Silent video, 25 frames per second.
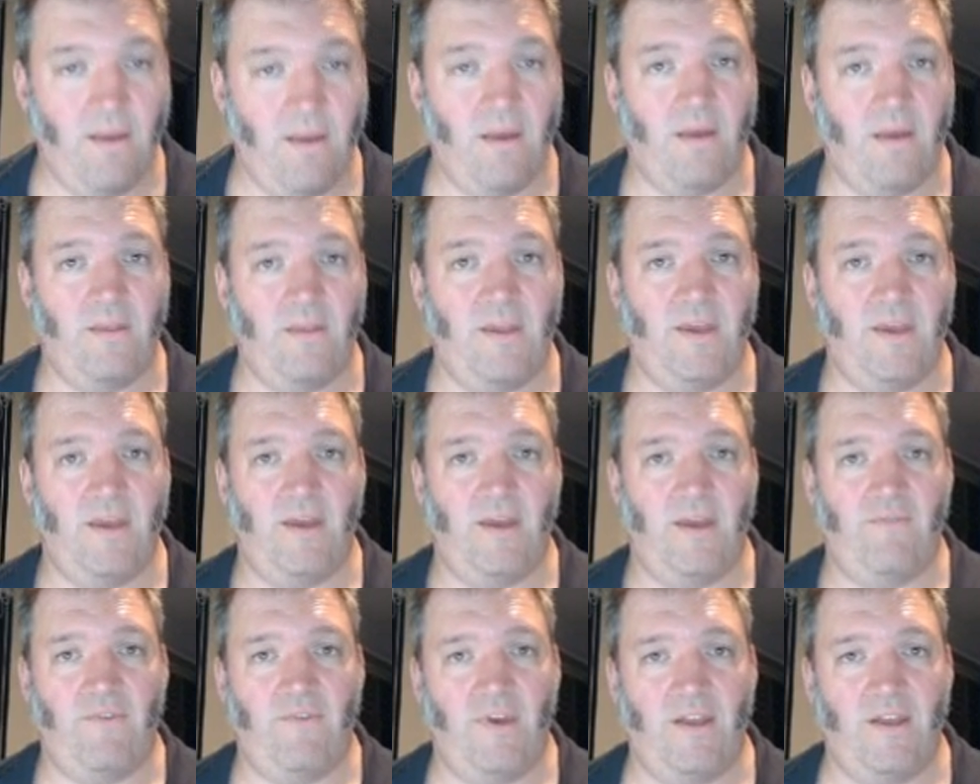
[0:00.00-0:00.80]
And there you
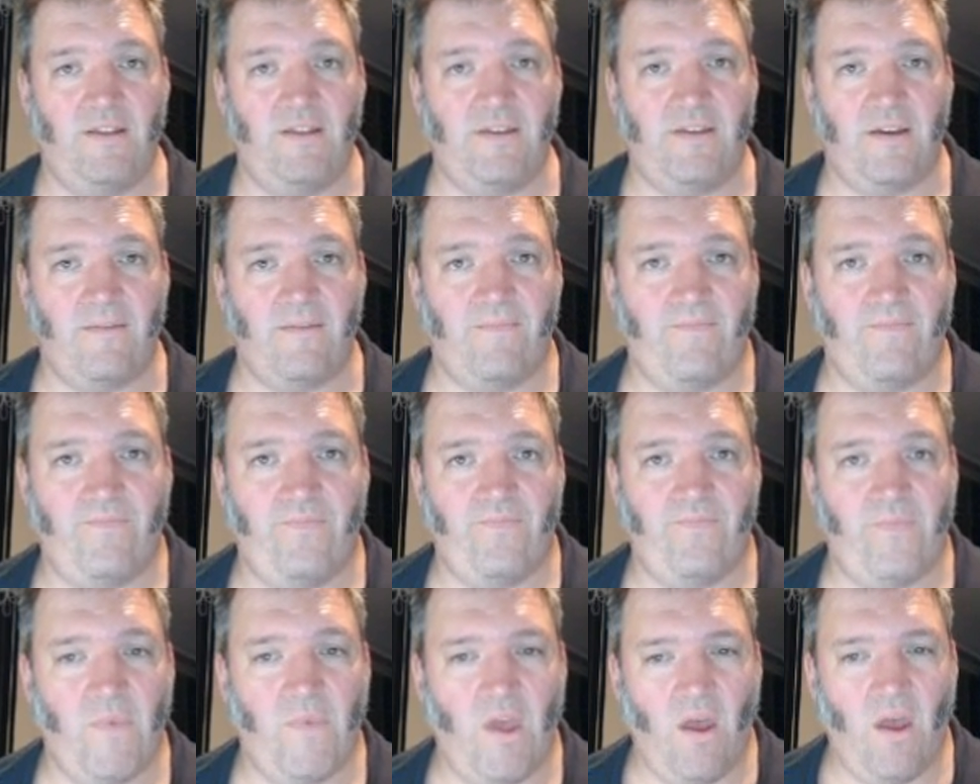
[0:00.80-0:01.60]
have your answer.
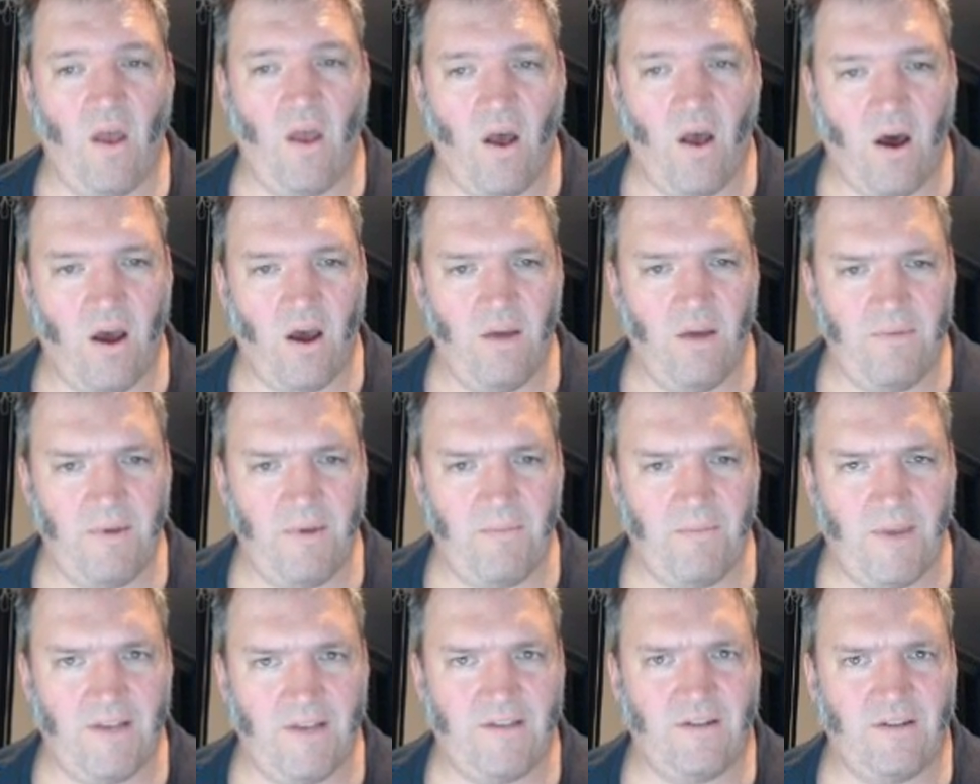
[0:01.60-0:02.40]
I hope that
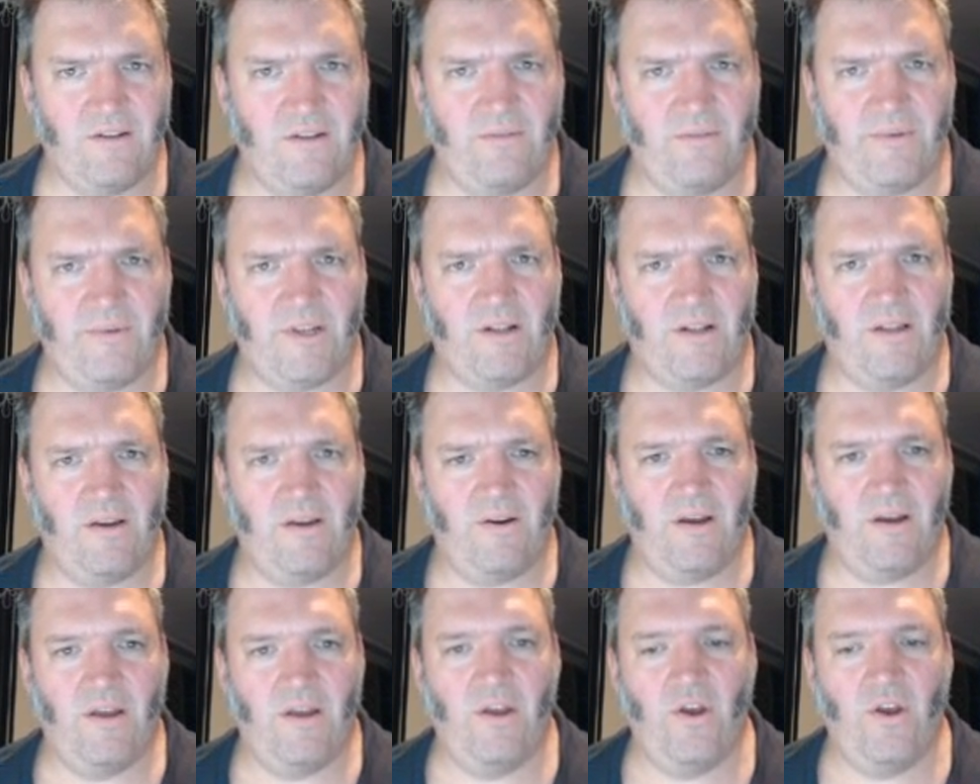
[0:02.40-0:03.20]
makes it a little bit
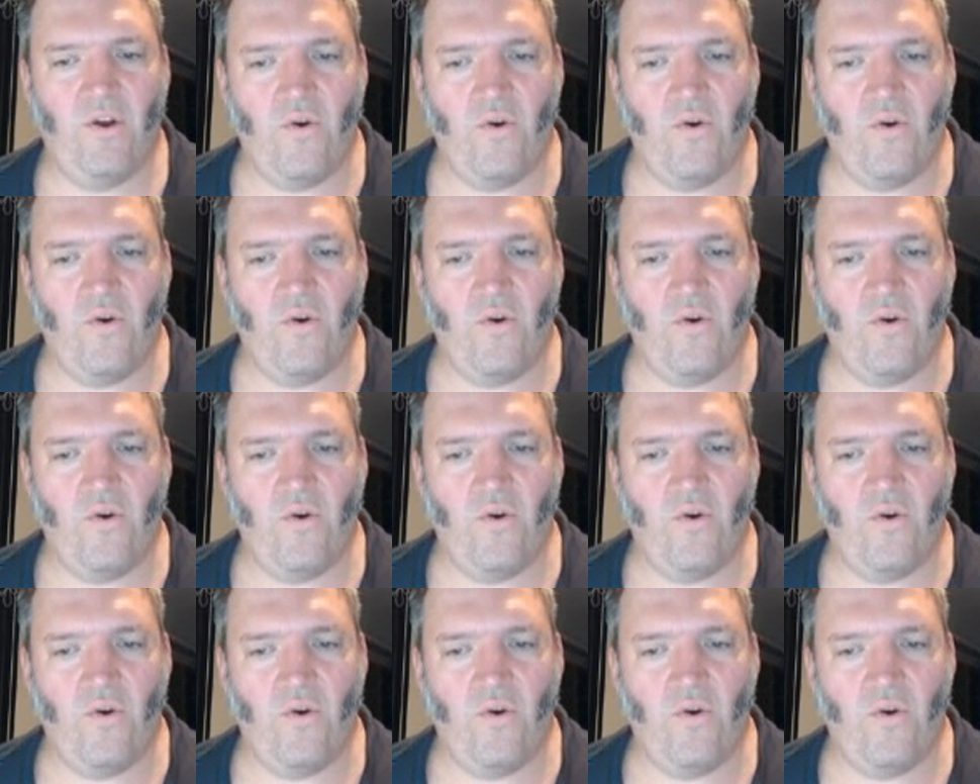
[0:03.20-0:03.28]
clearer.